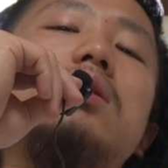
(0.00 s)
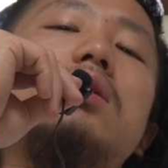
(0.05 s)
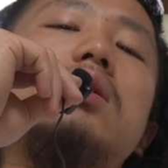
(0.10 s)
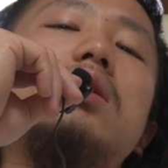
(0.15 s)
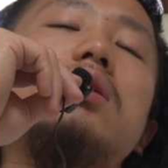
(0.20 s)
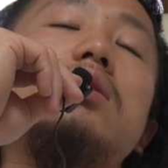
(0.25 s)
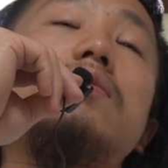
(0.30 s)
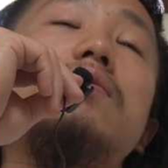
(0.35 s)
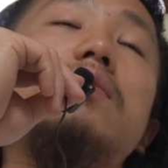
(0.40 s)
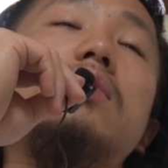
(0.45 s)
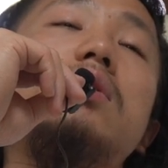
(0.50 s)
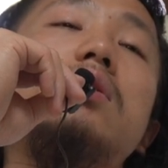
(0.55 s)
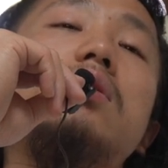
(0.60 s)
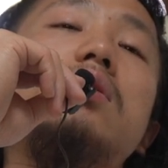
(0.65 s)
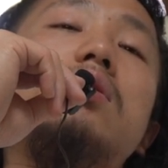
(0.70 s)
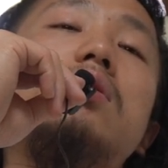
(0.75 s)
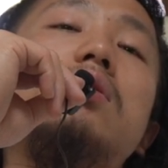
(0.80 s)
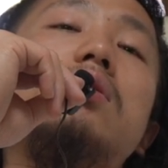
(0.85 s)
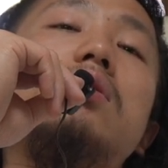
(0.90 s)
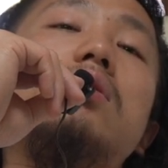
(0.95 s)
the next
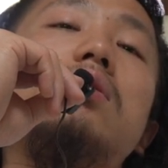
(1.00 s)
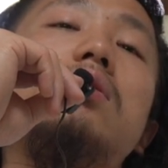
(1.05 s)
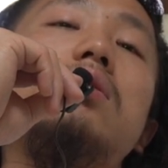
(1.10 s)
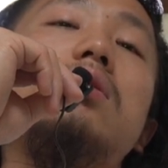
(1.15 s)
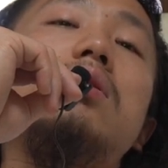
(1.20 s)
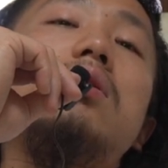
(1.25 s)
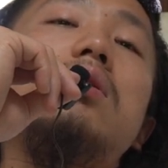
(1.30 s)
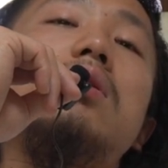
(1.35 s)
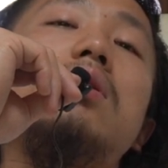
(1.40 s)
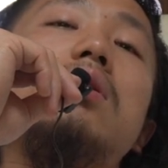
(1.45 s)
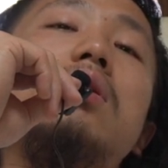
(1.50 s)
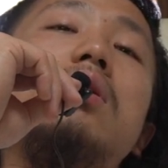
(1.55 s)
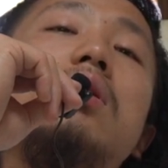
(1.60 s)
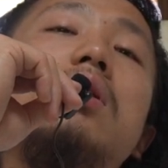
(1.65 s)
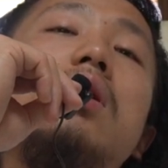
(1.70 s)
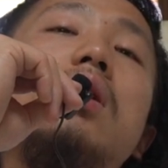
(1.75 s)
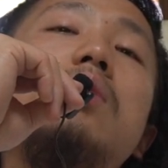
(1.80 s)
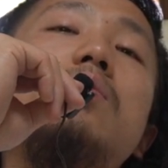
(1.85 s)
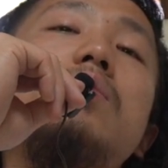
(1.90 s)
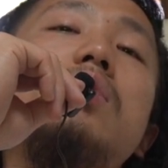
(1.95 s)
video.
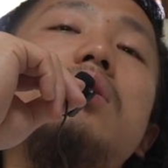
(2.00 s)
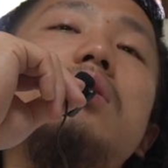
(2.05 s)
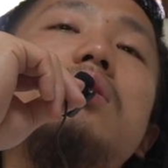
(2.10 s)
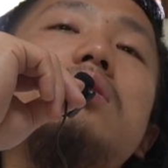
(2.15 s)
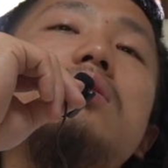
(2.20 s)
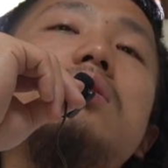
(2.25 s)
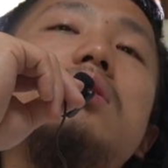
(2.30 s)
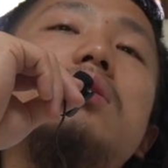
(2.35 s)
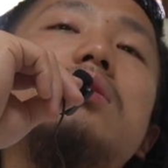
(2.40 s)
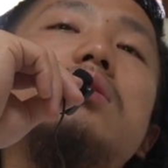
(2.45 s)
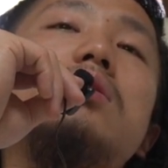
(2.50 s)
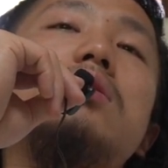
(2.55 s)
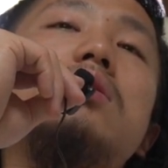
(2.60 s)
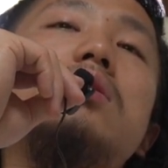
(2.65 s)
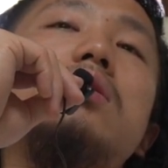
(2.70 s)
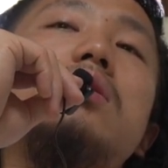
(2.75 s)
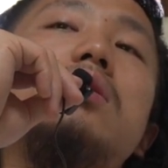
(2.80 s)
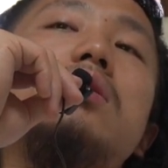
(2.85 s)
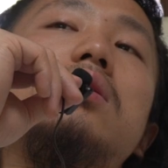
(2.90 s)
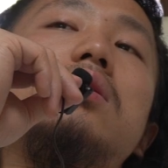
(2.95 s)
I'm gonna
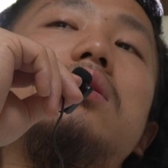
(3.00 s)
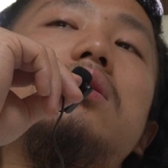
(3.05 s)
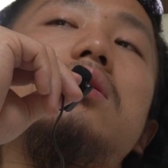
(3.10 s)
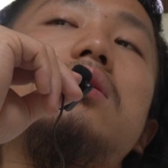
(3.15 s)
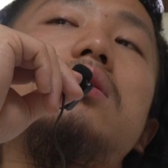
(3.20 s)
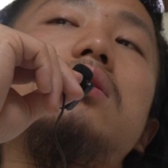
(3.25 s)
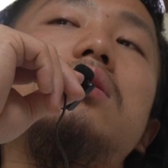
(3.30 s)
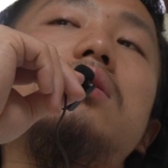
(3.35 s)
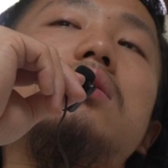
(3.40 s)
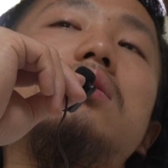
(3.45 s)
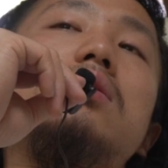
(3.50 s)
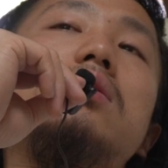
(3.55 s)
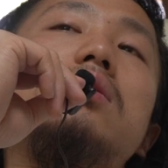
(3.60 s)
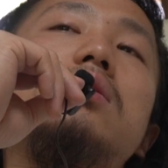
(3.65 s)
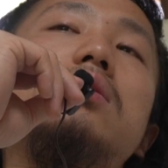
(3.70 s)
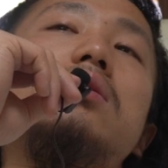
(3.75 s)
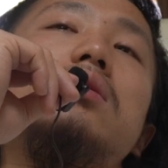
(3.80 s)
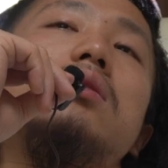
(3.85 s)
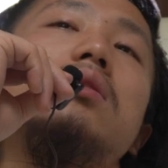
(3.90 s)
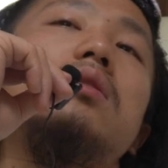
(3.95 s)
just
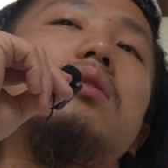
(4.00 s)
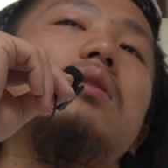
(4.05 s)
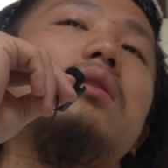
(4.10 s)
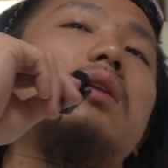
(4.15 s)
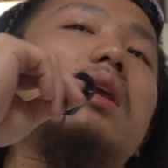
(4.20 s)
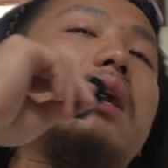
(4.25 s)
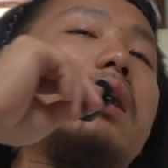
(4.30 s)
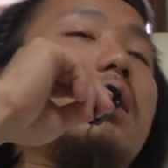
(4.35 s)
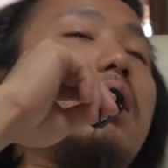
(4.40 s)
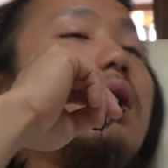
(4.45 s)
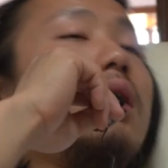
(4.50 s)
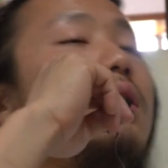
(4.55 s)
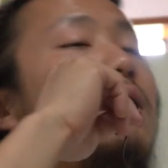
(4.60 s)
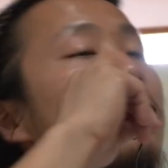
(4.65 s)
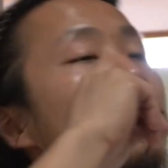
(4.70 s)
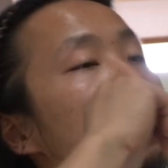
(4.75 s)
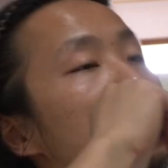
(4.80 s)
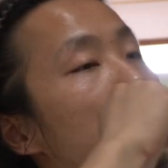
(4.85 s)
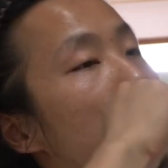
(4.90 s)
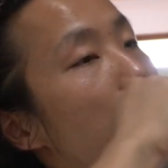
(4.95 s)
lay on
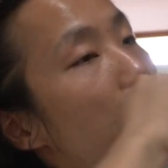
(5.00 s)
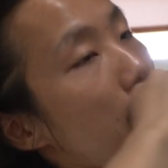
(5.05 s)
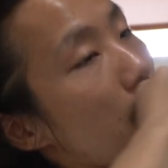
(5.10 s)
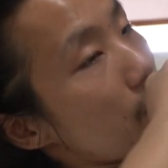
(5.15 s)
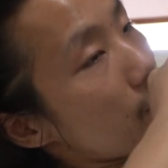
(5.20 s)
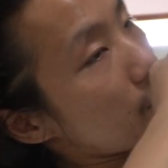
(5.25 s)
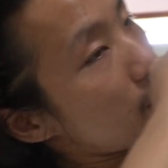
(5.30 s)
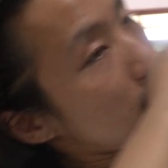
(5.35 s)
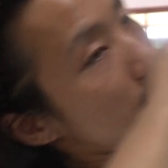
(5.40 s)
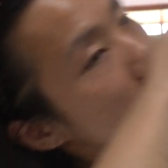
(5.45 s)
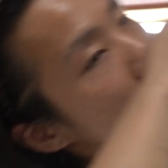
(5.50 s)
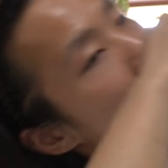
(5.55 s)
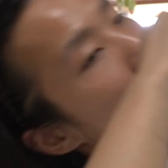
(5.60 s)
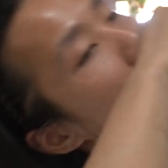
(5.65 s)
this couch